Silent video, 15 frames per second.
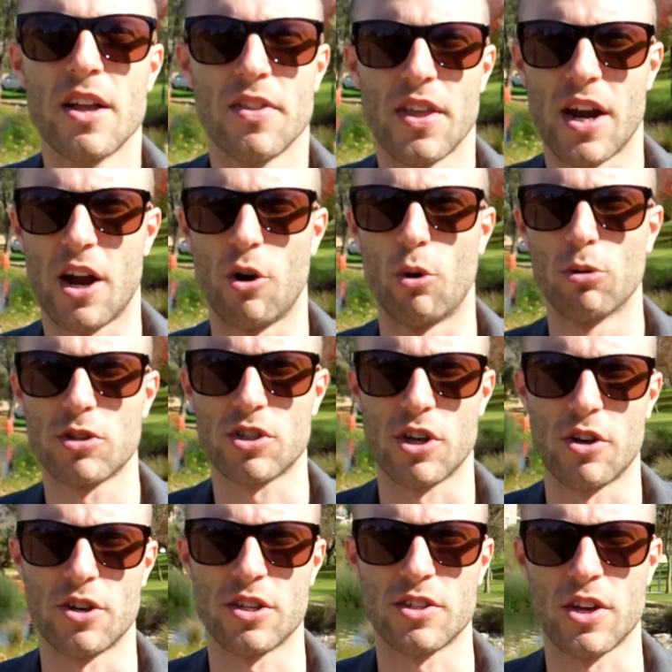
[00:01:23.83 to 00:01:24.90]
Then I
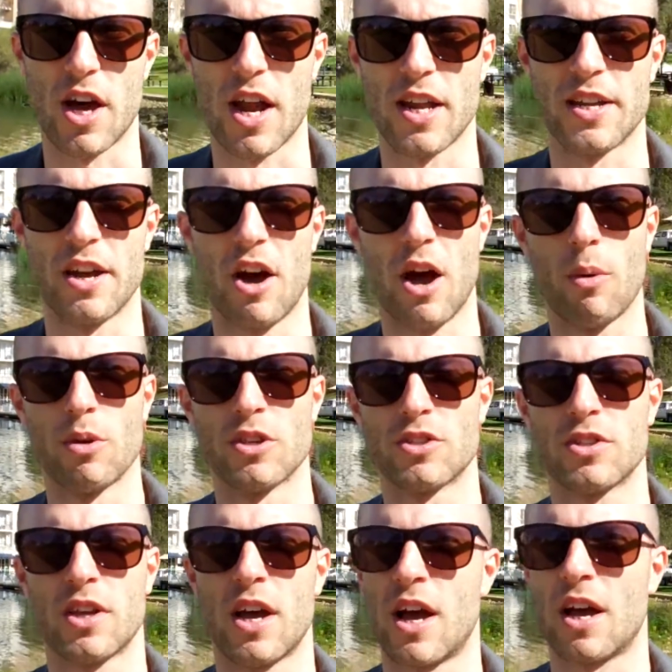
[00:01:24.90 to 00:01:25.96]
also decided I
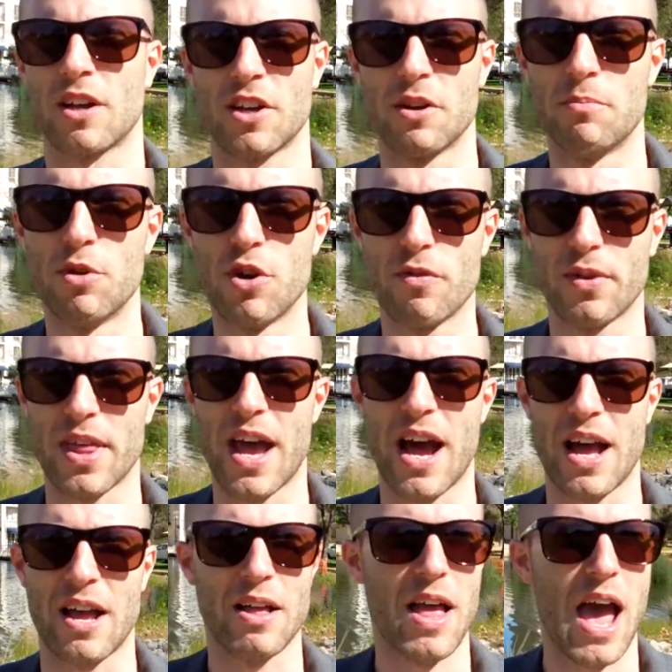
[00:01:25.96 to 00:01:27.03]
was going to move
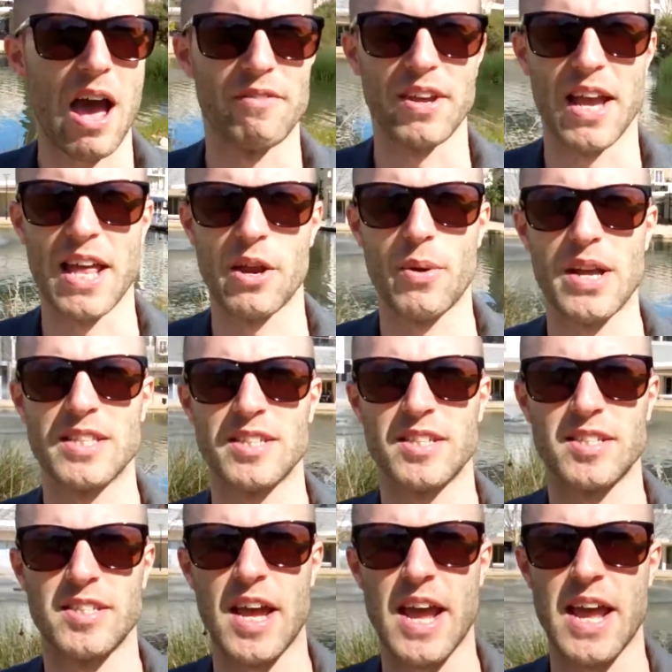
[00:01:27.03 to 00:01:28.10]
without having anywhere to
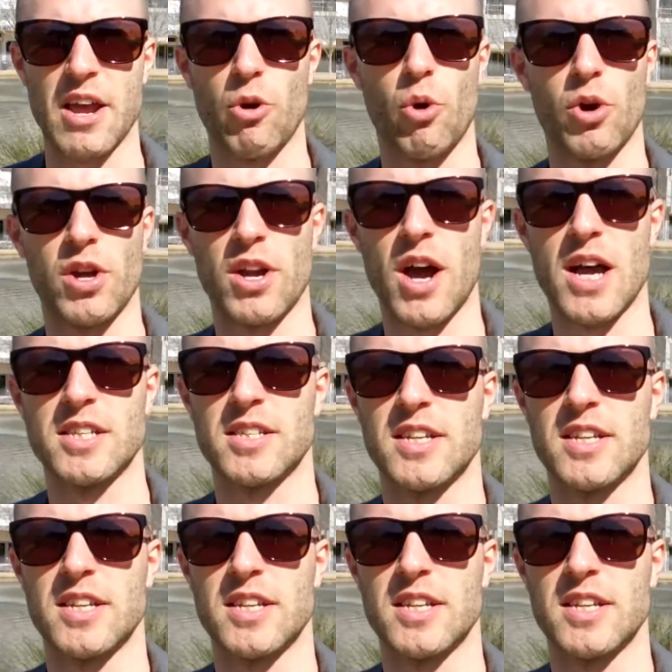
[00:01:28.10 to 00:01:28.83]
stay organized.